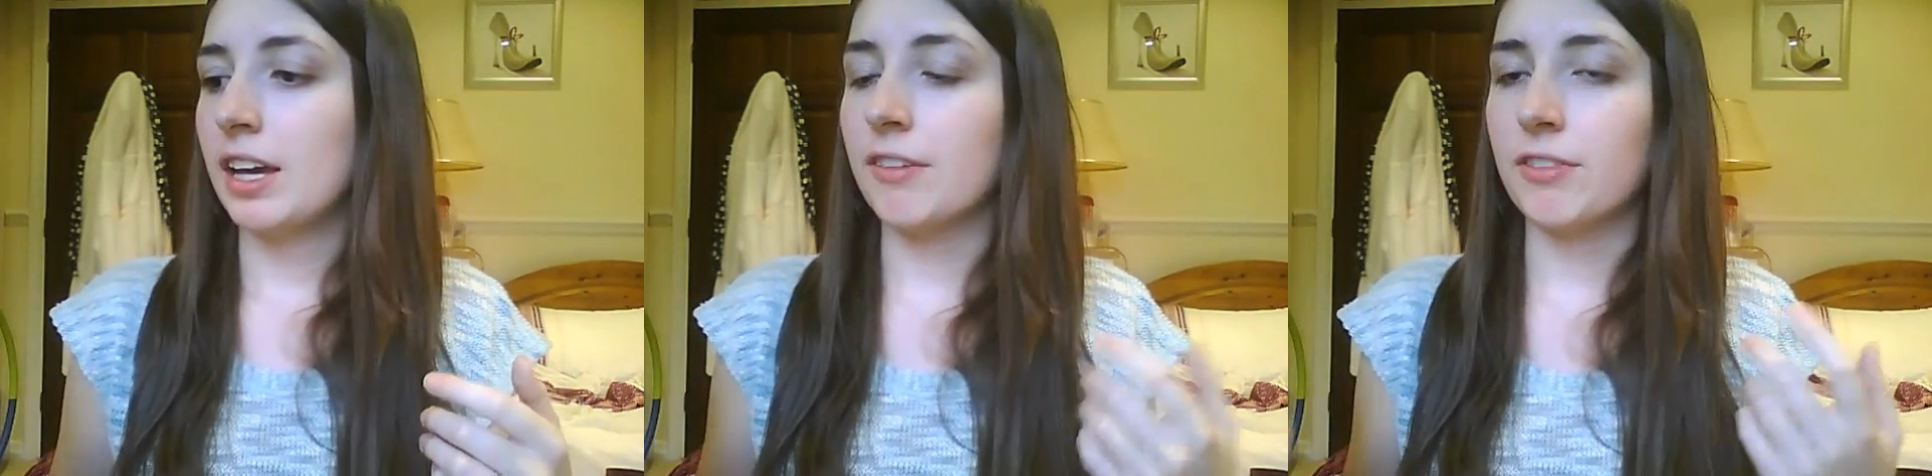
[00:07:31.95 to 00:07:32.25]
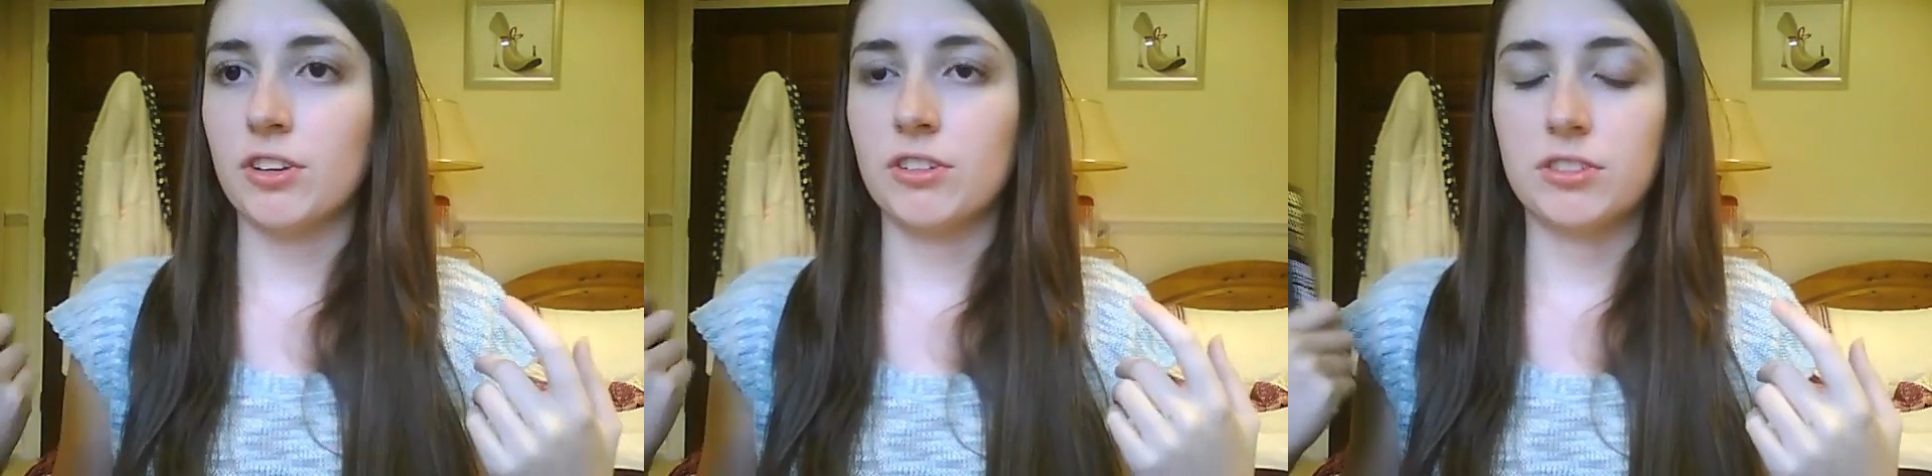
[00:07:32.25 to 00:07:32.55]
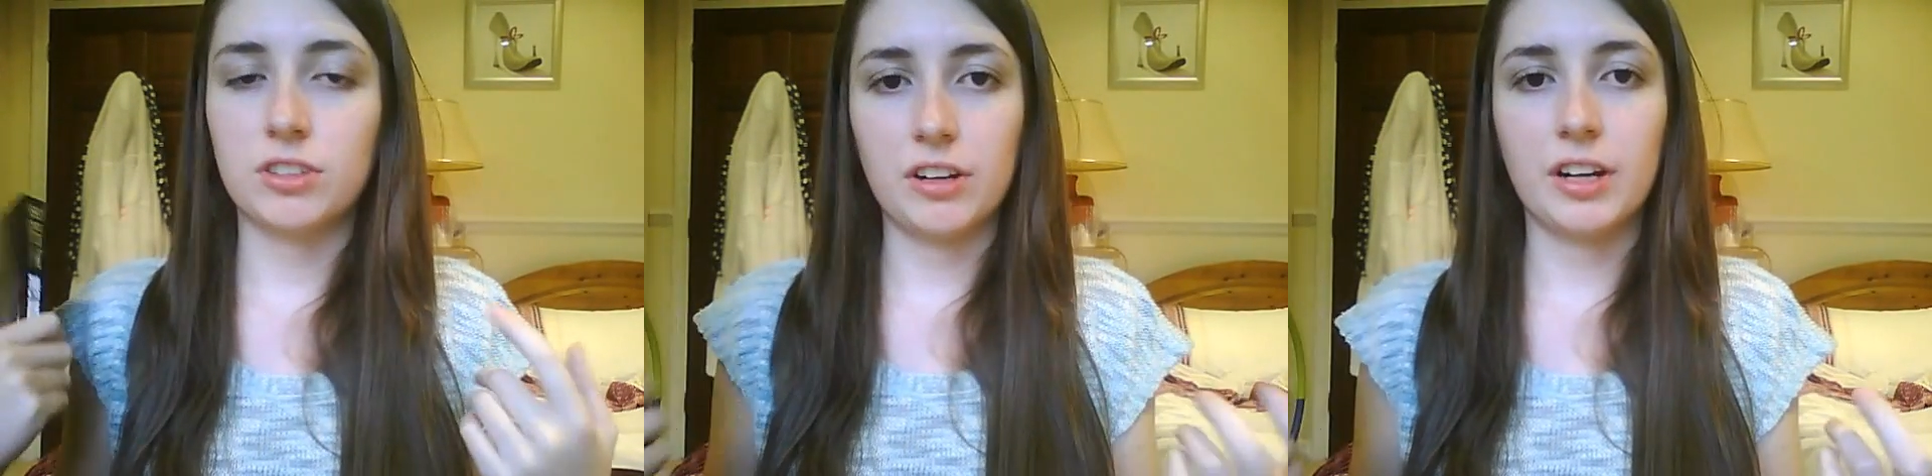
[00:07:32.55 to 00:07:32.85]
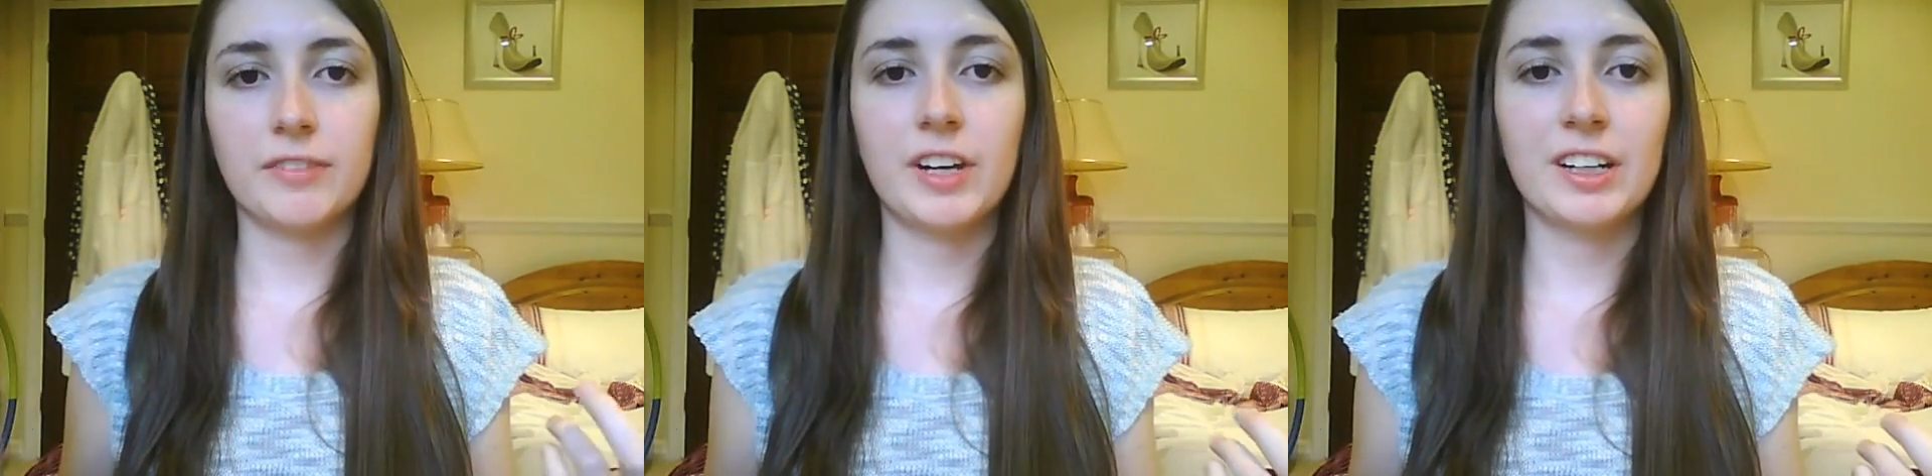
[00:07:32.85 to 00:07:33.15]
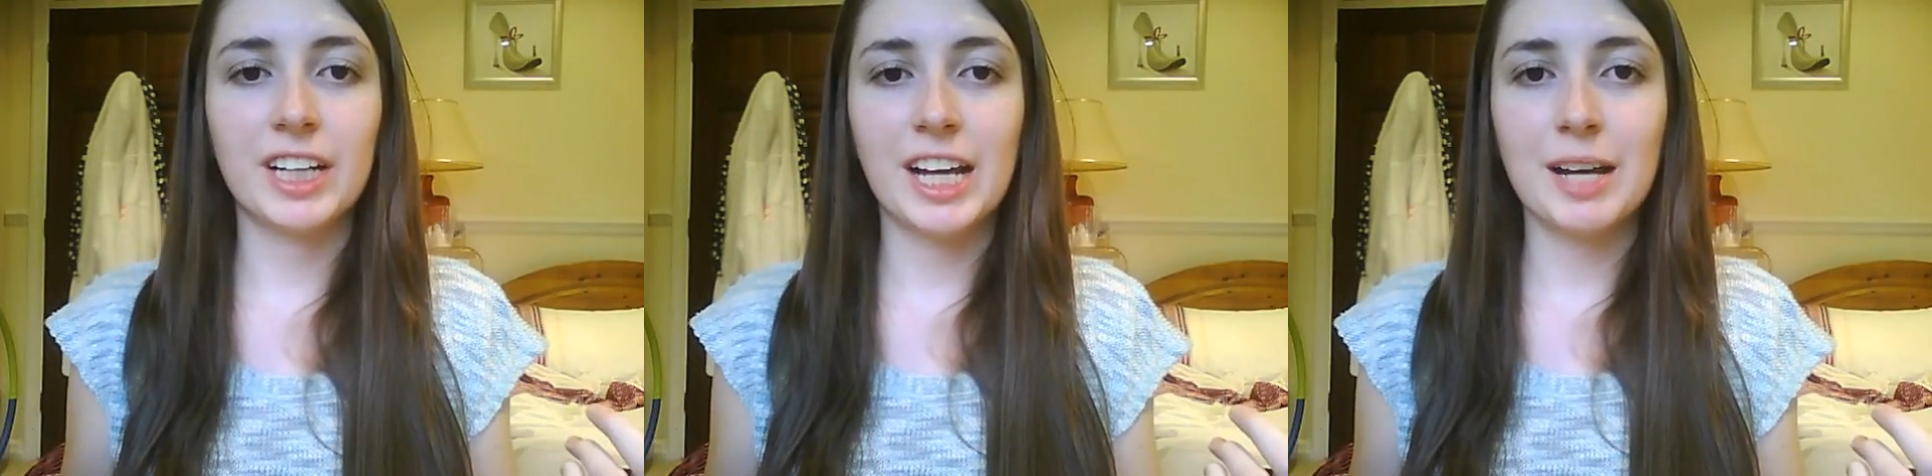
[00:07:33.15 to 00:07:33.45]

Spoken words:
If you don't like the Hunger